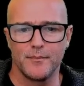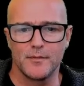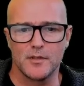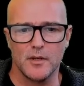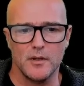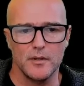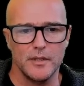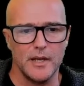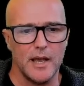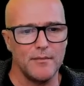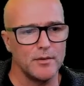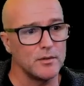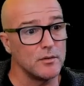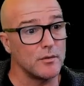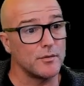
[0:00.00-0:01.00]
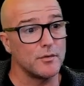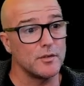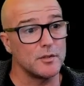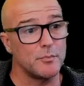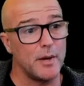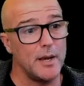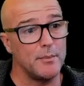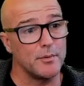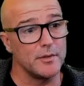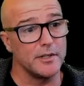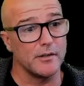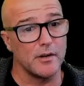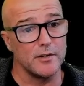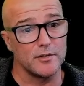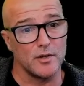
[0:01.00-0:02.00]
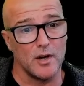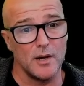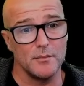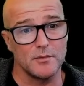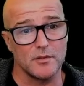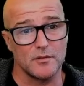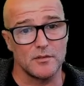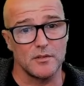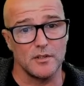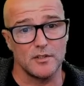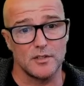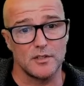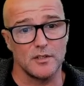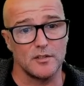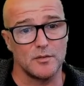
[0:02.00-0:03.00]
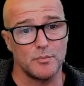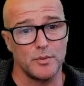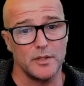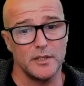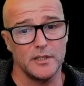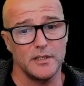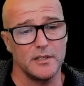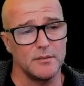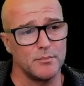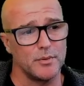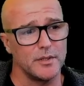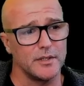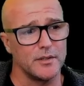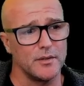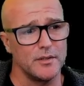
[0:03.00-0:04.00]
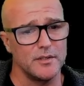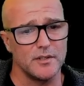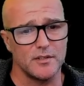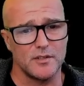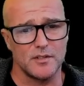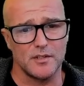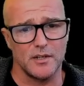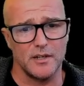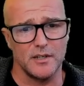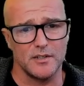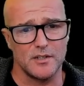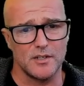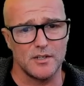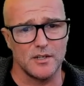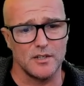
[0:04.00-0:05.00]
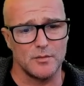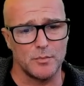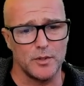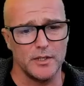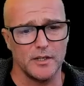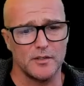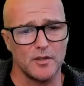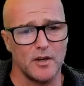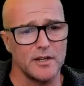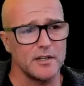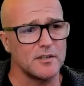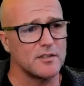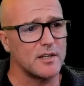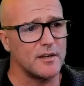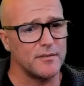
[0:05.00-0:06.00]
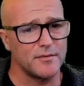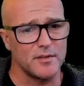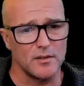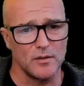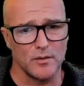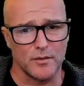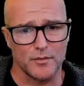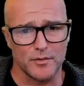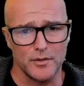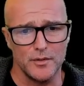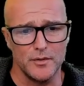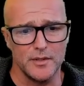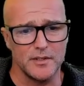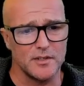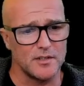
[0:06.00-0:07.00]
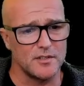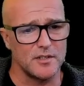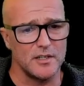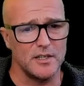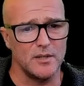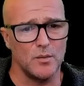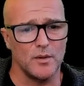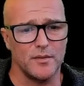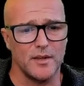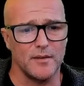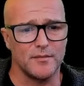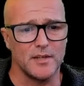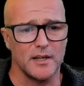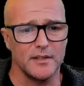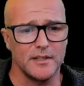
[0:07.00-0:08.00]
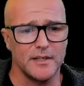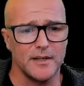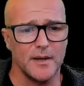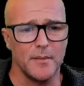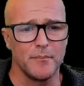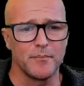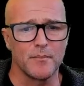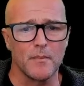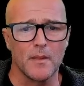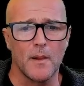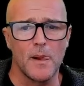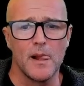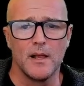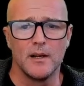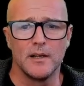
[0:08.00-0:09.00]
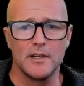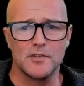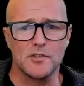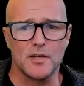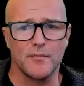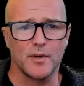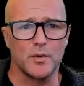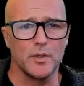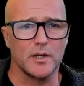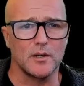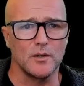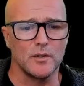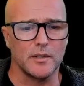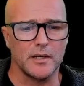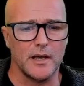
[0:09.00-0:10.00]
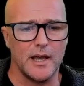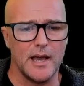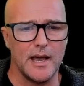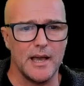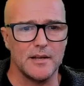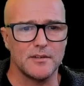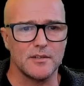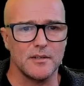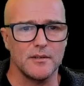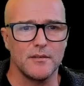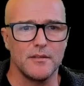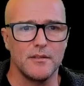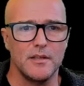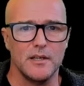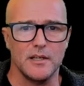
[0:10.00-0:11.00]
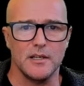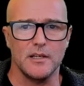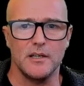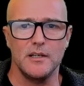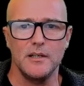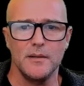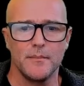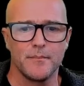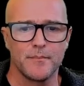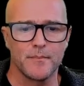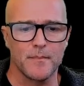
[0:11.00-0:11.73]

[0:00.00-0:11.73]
So yeah, have a good look through this paper in your own times. It's pretty good. It's pretty exciting stuff to look through and to see what they've done here. Let's just have a quick look at the